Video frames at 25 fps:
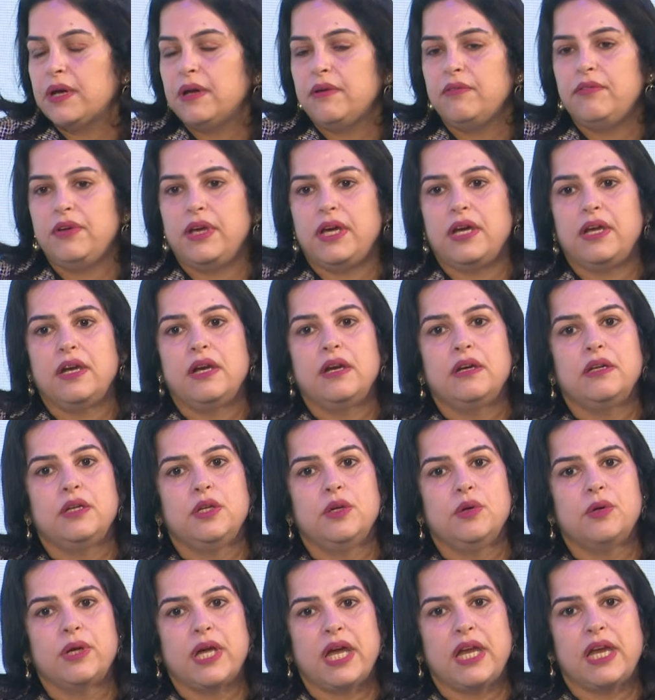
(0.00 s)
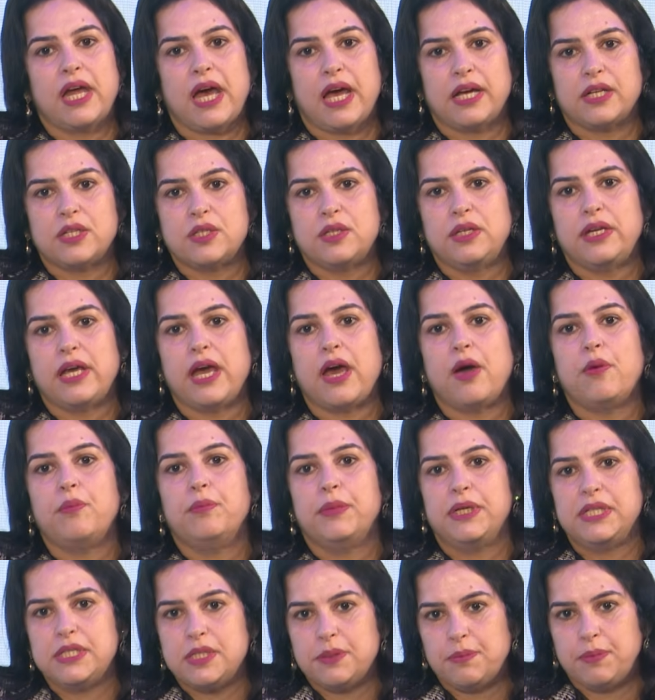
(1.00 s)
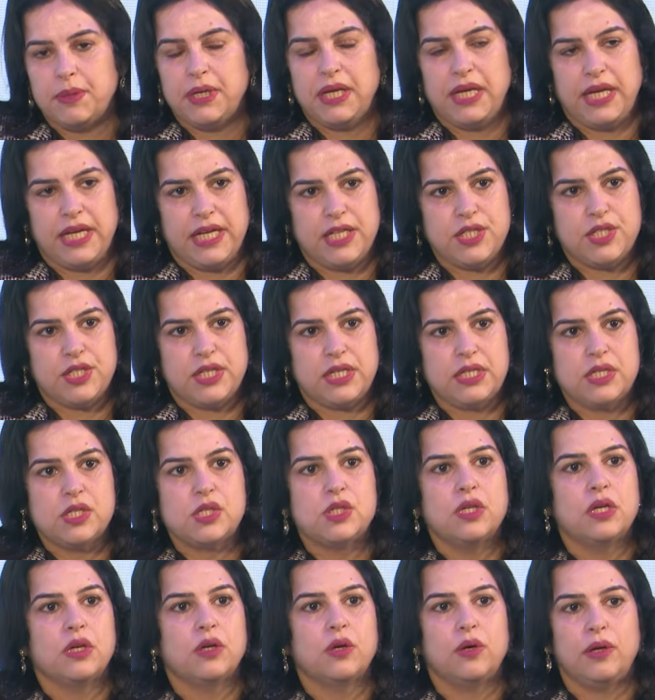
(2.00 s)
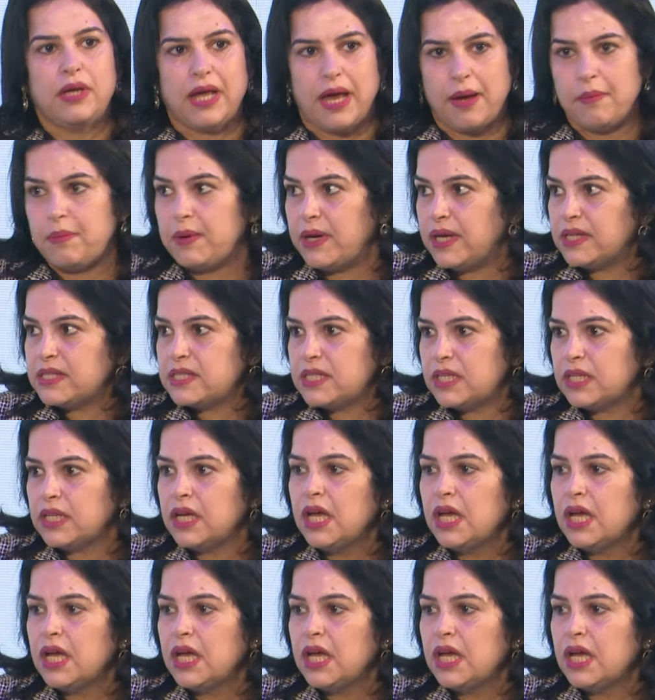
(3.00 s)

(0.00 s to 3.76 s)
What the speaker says: where you can actually have multiple agents collaborating